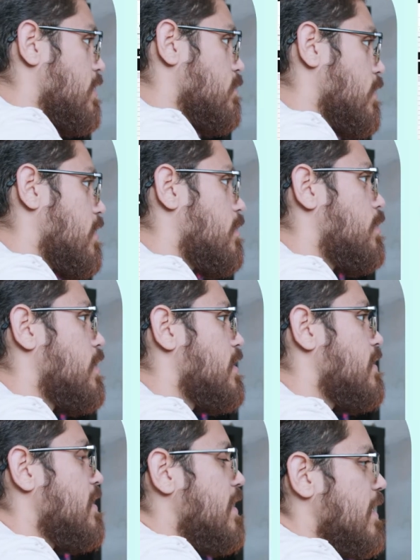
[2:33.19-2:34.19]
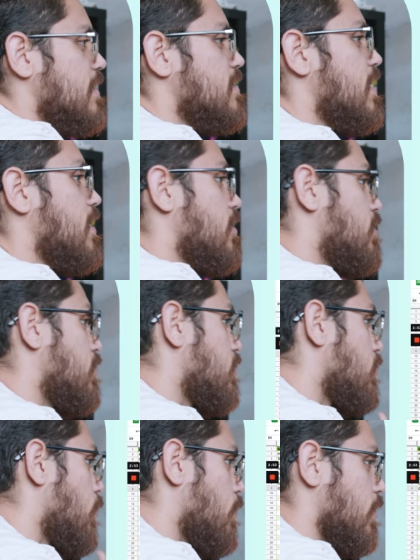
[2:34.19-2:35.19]
as well, but it's like on a
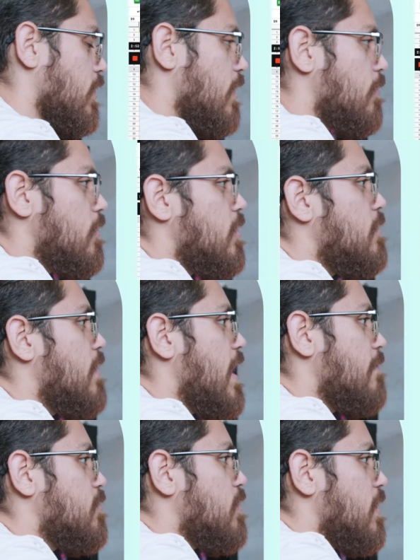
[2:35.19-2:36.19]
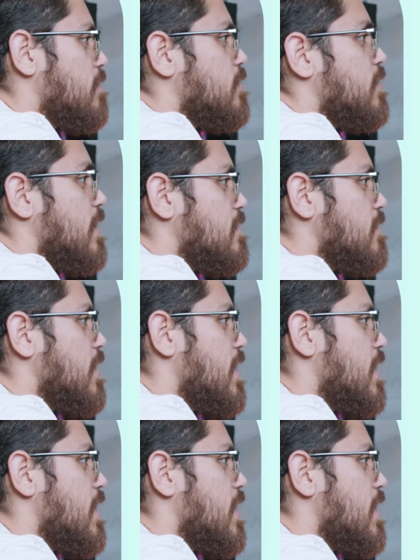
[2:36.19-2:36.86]
lower level of have to have. So nice to